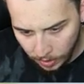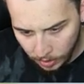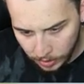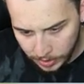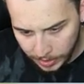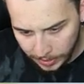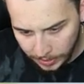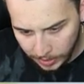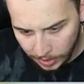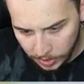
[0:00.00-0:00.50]
It
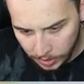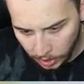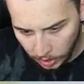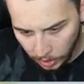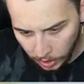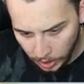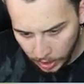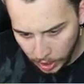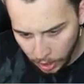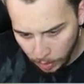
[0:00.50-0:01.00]
looks like there's a
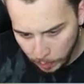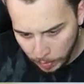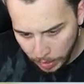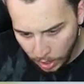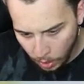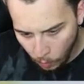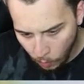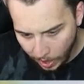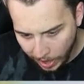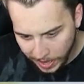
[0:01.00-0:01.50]
little bit
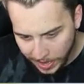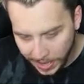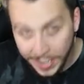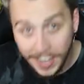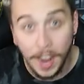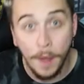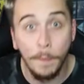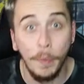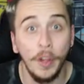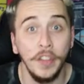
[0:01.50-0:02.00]
of
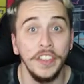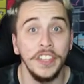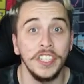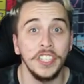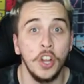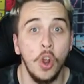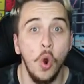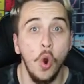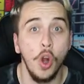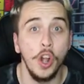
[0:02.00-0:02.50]
whitening up on this
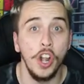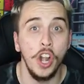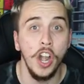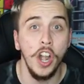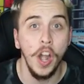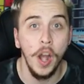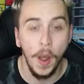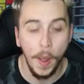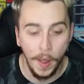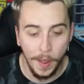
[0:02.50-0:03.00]

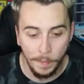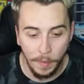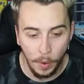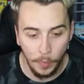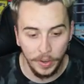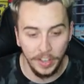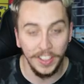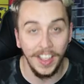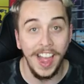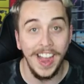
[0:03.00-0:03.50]
corner, but
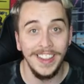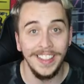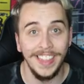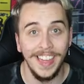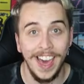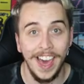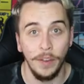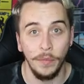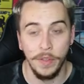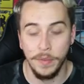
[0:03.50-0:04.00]
we like
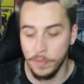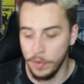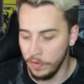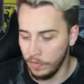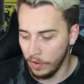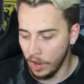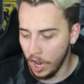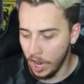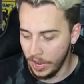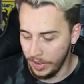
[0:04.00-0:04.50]
that. We
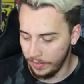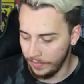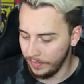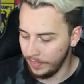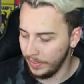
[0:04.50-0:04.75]
move on.